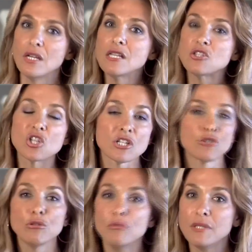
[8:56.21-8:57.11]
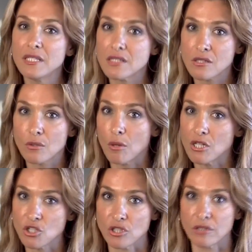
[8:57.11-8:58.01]
it's just 2 minutes
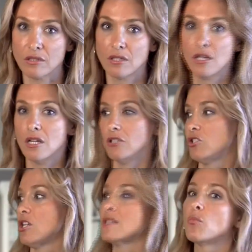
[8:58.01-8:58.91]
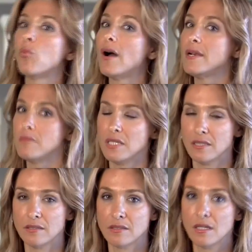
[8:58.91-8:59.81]
question. It's just 1
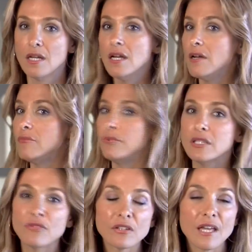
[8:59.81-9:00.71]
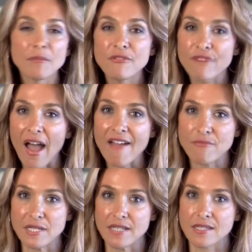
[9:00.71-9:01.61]
minute. It will take me 5
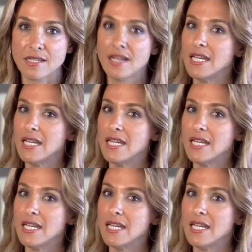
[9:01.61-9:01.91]
minutes.